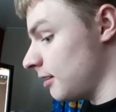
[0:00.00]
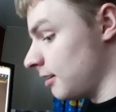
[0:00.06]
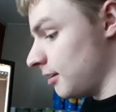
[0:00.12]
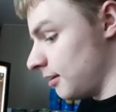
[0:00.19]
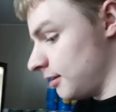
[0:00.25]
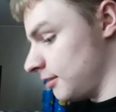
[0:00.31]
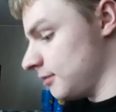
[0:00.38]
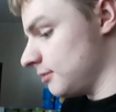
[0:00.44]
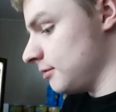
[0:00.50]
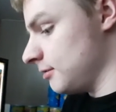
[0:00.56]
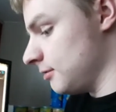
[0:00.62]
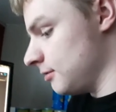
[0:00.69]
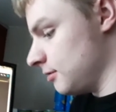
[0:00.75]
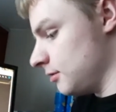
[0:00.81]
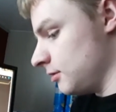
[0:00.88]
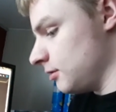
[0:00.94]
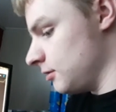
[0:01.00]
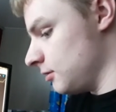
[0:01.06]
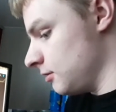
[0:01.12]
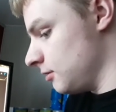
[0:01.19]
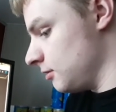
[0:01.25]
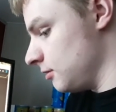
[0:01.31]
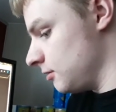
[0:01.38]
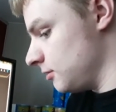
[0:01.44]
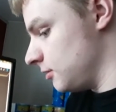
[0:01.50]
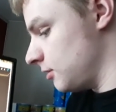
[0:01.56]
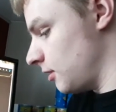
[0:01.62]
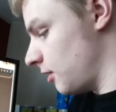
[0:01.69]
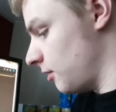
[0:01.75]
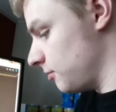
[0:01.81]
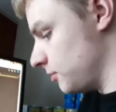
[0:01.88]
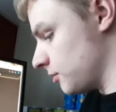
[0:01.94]
So
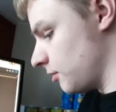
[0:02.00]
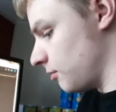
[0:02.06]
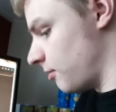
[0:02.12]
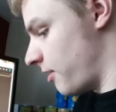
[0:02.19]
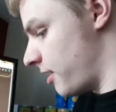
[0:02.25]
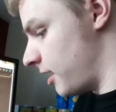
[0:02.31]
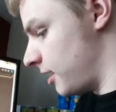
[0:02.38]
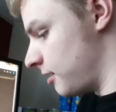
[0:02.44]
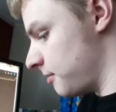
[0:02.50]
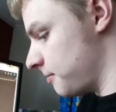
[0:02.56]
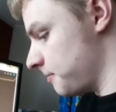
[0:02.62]
I'm just gonna write that in.